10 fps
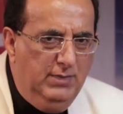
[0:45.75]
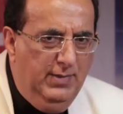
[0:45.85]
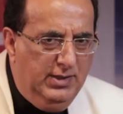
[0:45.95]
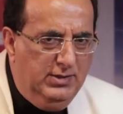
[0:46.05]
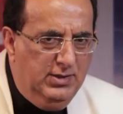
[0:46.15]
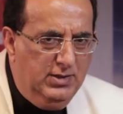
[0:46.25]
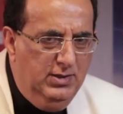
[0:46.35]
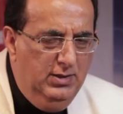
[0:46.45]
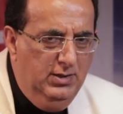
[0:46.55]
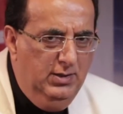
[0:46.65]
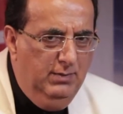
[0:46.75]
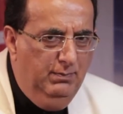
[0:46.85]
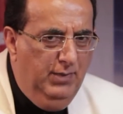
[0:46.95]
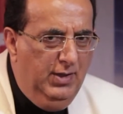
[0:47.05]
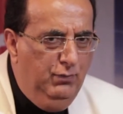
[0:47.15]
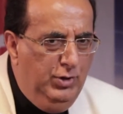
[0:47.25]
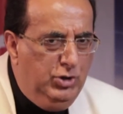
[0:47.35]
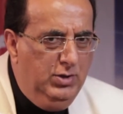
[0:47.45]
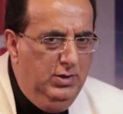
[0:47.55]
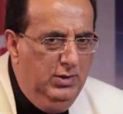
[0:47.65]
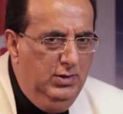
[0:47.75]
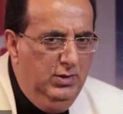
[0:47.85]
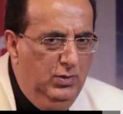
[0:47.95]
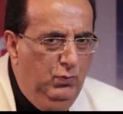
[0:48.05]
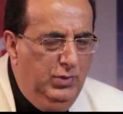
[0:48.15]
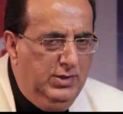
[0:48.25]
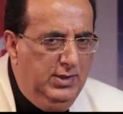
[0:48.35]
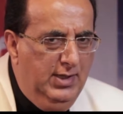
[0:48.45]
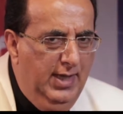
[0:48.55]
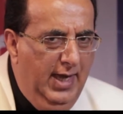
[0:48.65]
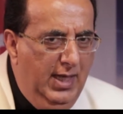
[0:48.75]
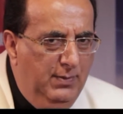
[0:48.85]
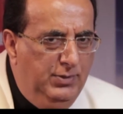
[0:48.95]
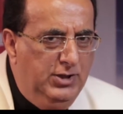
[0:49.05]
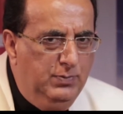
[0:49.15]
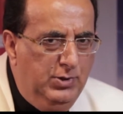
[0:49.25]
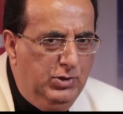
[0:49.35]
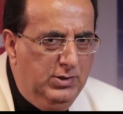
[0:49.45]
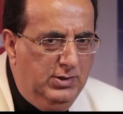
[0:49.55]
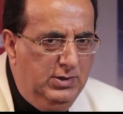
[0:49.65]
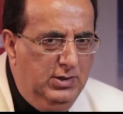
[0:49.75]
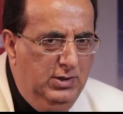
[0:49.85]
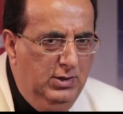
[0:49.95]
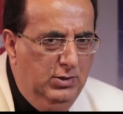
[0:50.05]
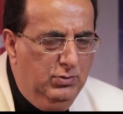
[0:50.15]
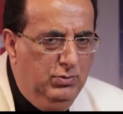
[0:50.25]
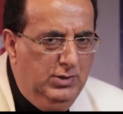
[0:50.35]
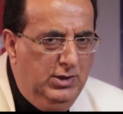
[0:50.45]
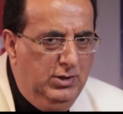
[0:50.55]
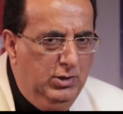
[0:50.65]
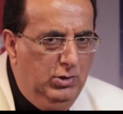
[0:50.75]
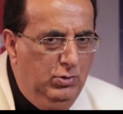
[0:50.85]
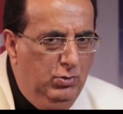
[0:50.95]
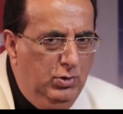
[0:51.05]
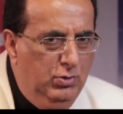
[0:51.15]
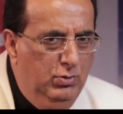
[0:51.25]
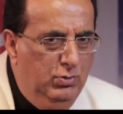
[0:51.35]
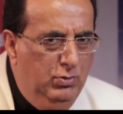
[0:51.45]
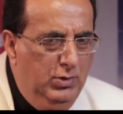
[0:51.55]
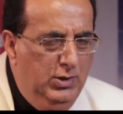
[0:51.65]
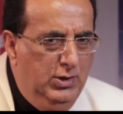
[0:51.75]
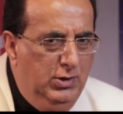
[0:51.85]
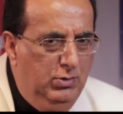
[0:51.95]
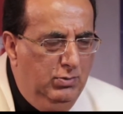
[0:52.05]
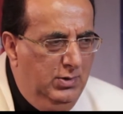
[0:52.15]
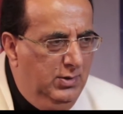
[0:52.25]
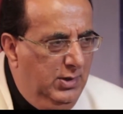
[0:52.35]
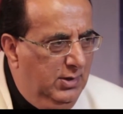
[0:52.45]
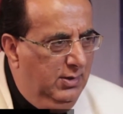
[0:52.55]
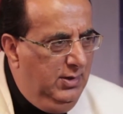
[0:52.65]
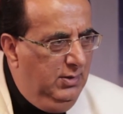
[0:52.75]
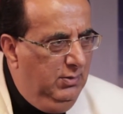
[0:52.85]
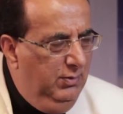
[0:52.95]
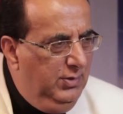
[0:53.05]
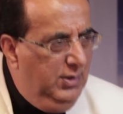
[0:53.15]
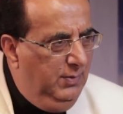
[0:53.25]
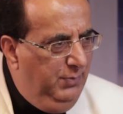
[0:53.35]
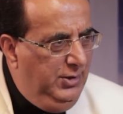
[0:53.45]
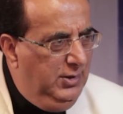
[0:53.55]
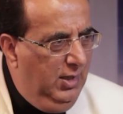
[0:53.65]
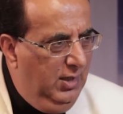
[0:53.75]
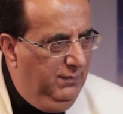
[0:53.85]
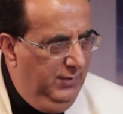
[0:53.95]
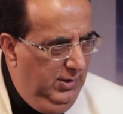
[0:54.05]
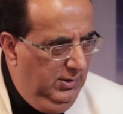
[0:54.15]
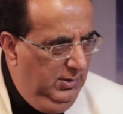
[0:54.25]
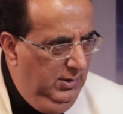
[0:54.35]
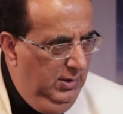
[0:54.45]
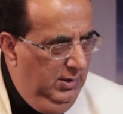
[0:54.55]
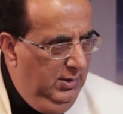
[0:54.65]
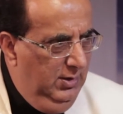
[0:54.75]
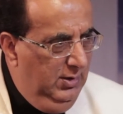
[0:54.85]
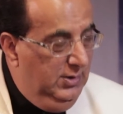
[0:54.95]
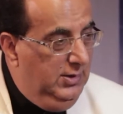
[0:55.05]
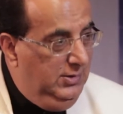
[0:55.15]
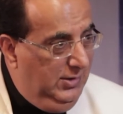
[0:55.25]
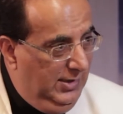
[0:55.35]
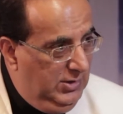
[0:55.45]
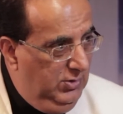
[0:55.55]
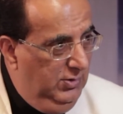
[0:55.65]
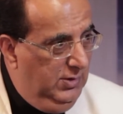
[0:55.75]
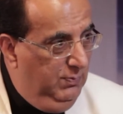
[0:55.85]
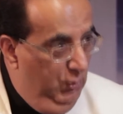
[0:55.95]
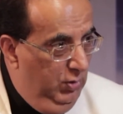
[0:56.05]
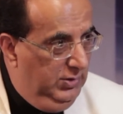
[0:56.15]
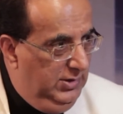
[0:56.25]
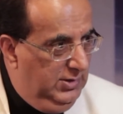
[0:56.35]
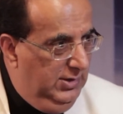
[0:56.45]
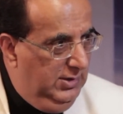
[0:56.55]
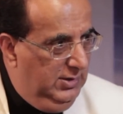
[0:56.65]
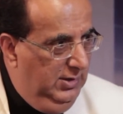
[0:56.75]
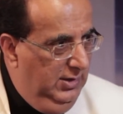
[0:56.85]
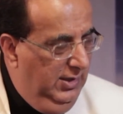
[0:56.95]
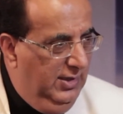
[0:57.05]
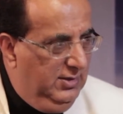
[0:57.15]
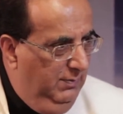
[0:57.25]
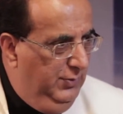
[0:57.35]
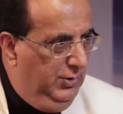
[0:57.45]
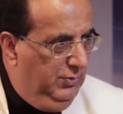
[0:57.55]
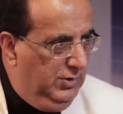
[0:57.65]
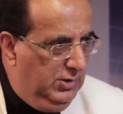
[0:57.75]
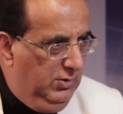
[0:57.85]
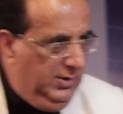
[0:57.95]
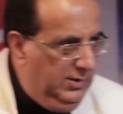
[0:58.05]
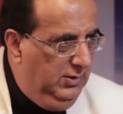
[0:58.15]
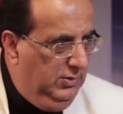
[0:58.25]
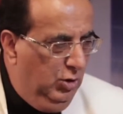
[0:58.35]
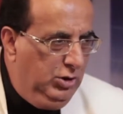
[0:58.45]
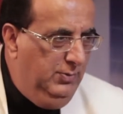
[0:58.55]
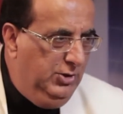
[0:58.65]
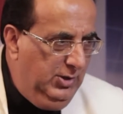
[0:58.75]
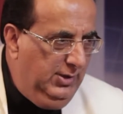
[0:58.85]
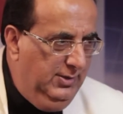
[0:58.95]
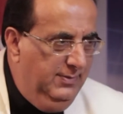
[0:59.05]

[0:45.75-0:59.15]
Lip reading: methods by which we can help these patients so that they don't go into a recurrent or a repeated heart failure, a diastolic more these days as compared to systolic? Dr. Manchanda.